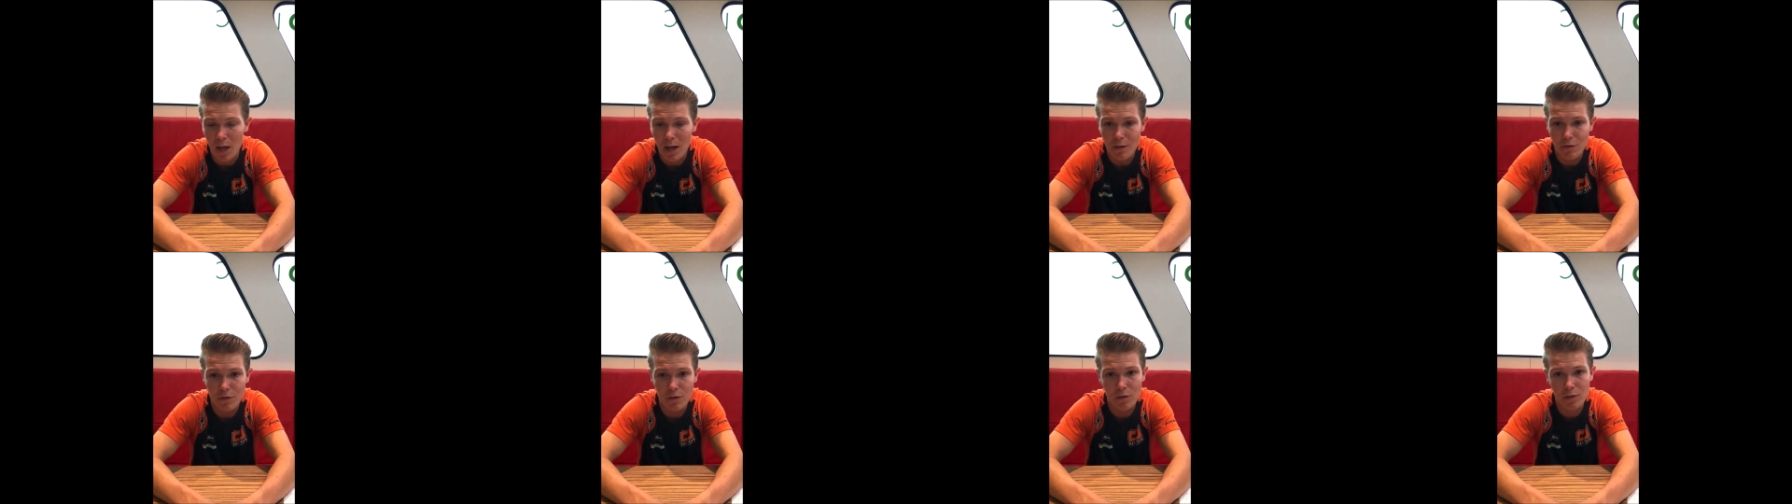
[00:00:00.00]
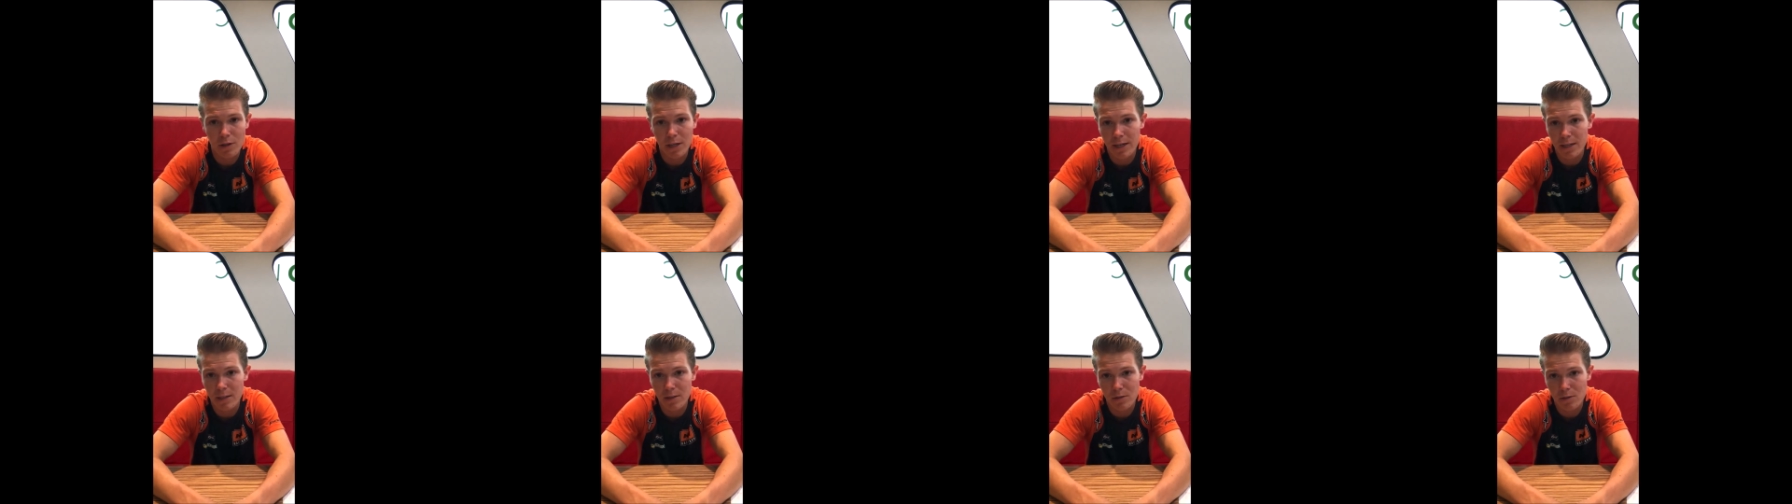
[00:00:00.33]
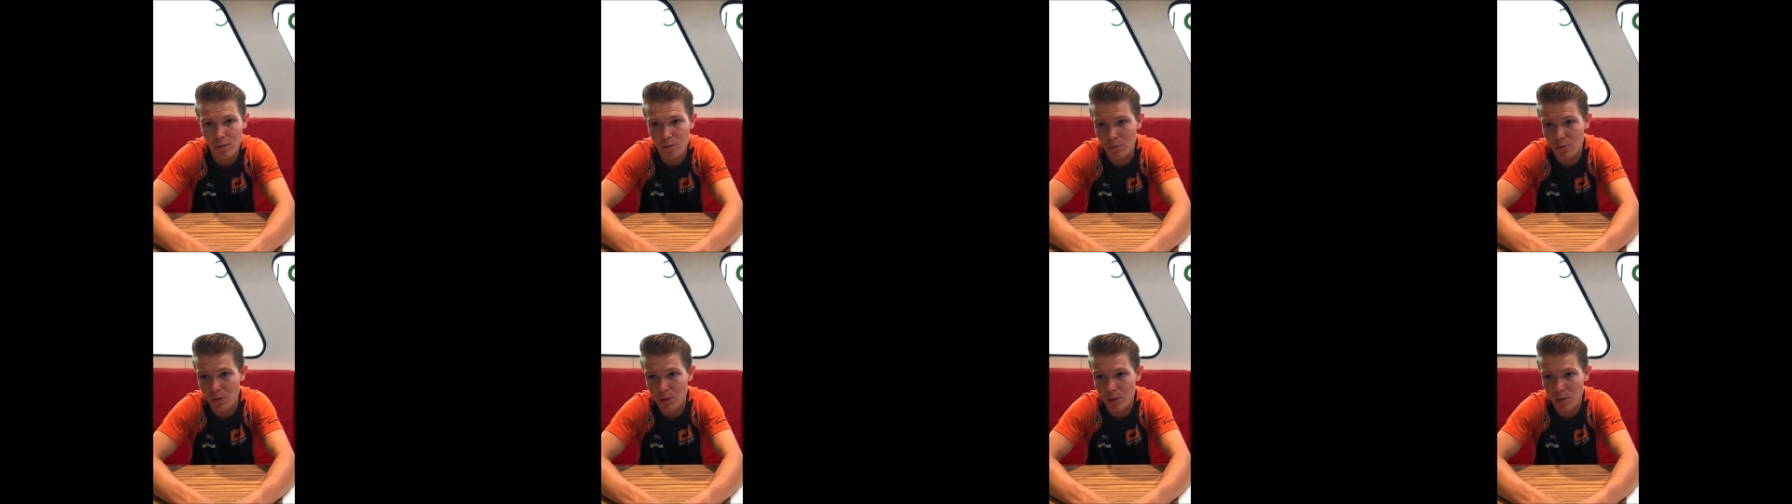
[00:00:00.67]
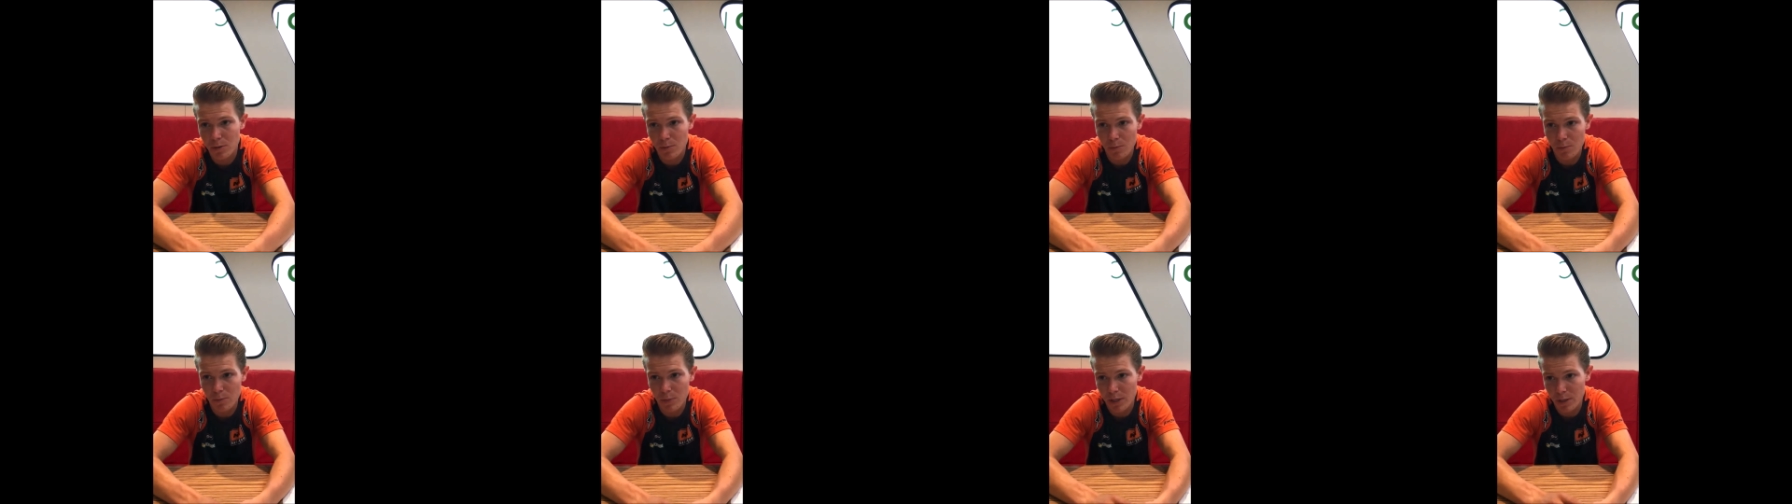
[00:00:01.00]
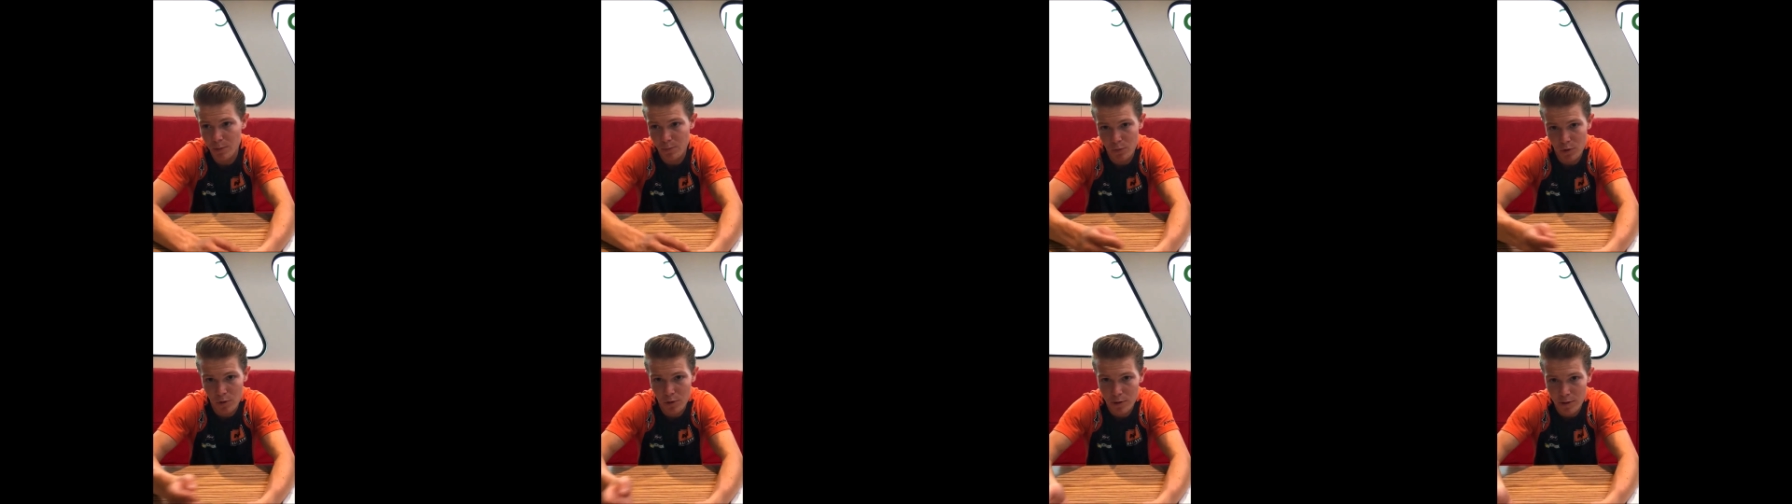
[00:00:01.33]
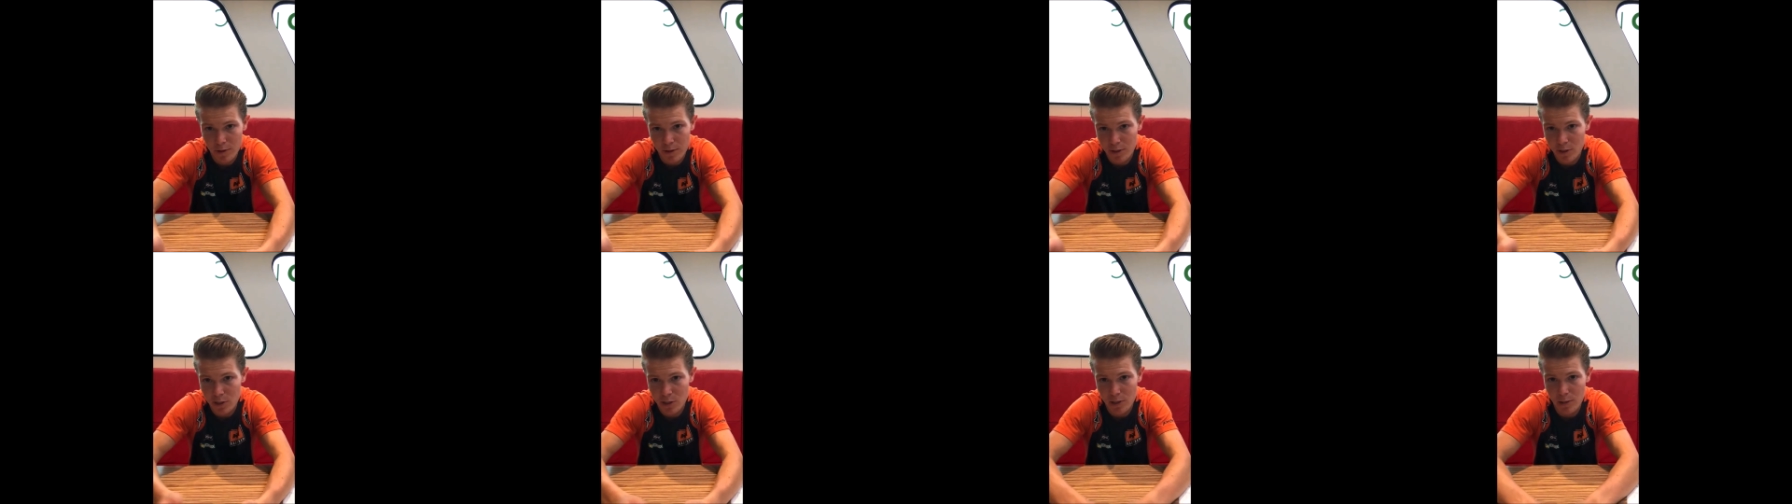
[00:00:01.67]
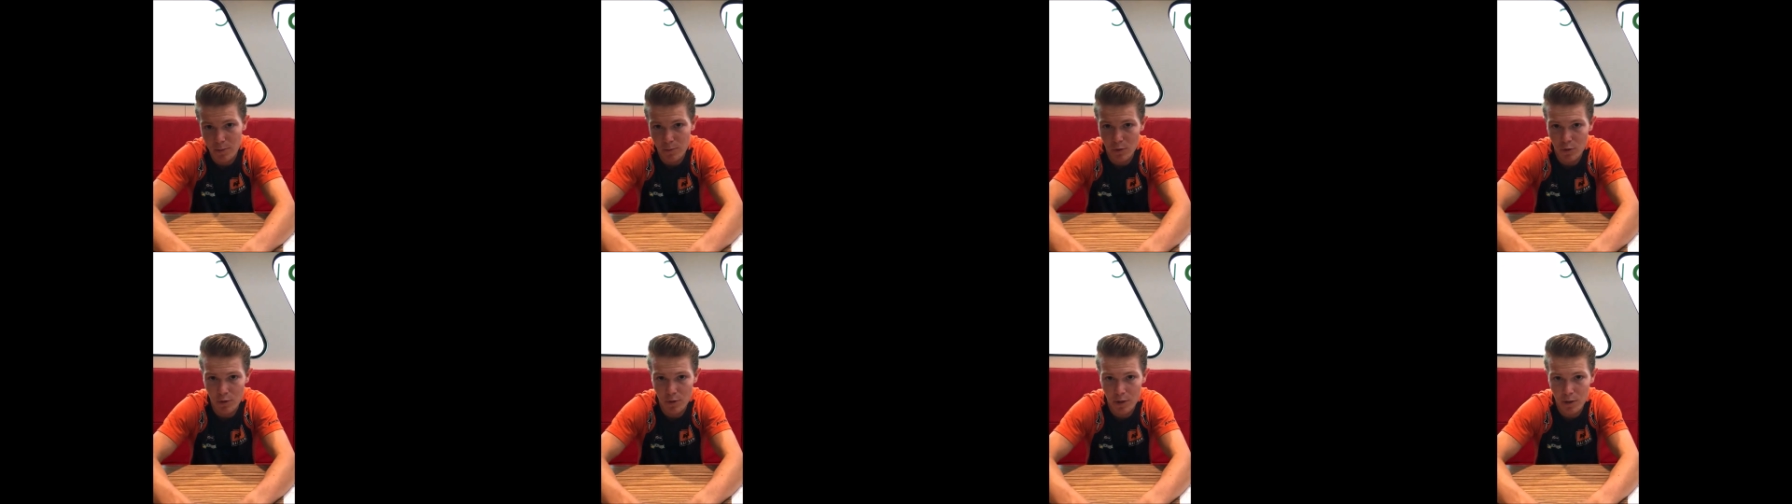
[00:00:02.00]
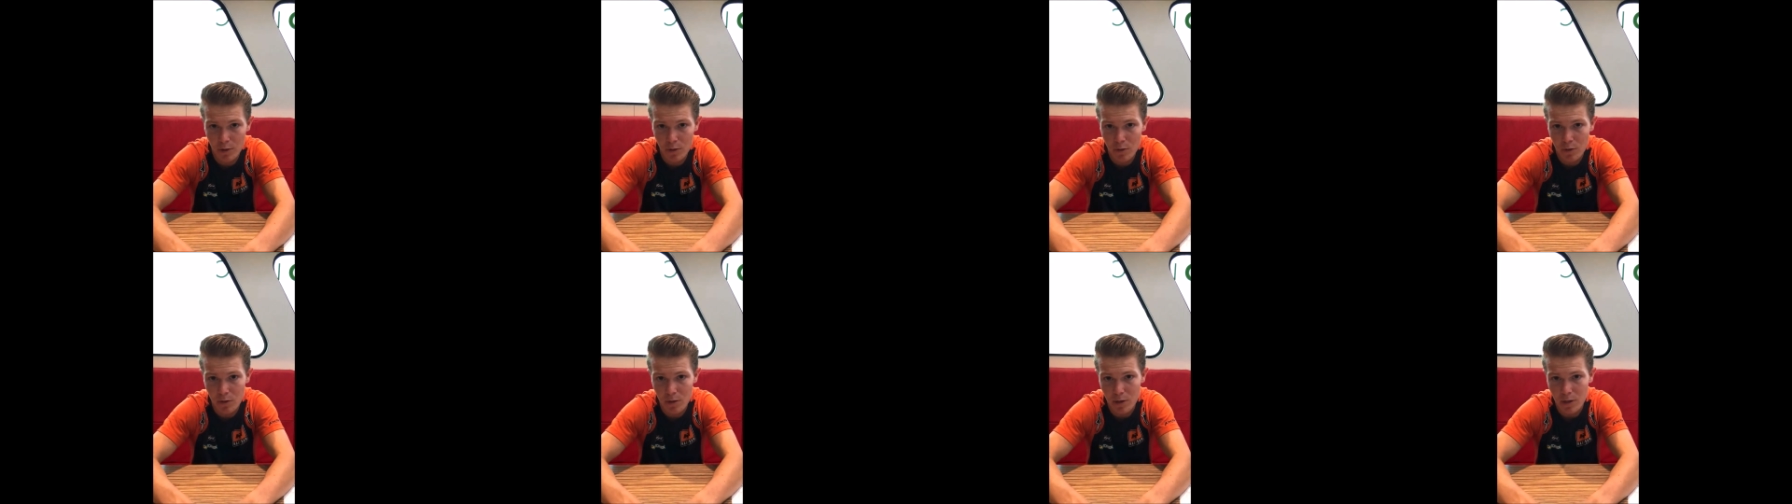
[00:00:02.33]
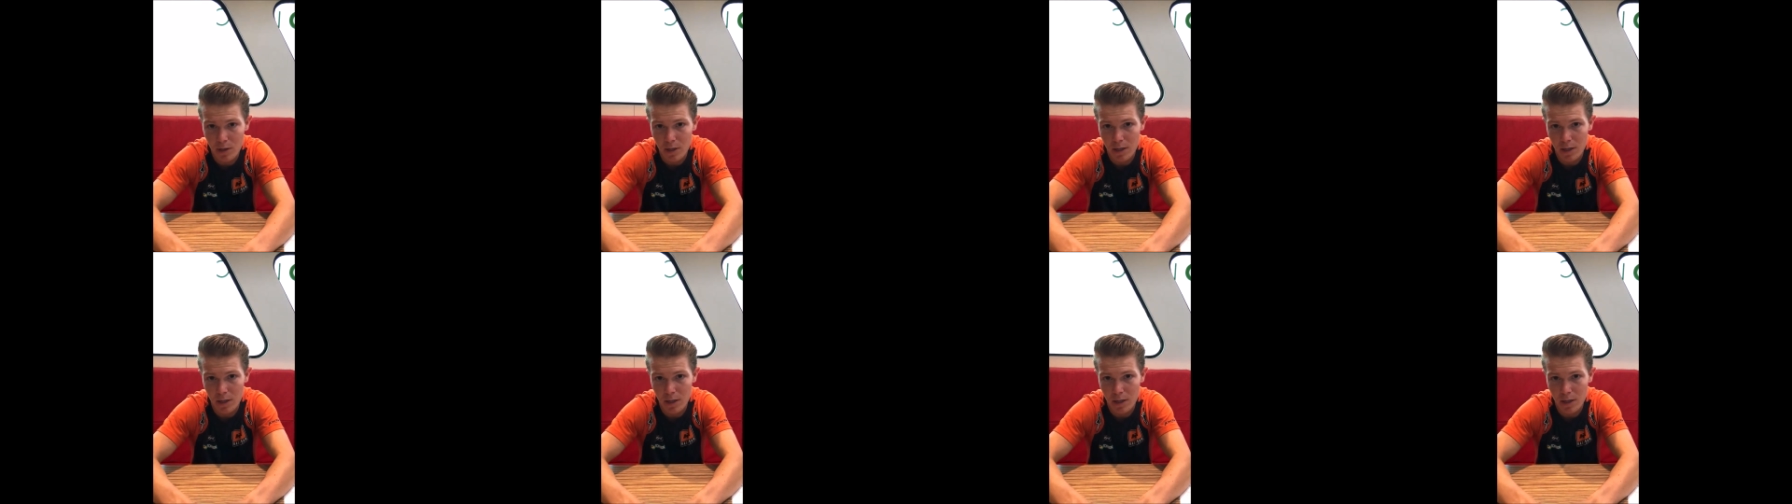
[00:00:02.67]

After that we made progress in Brno.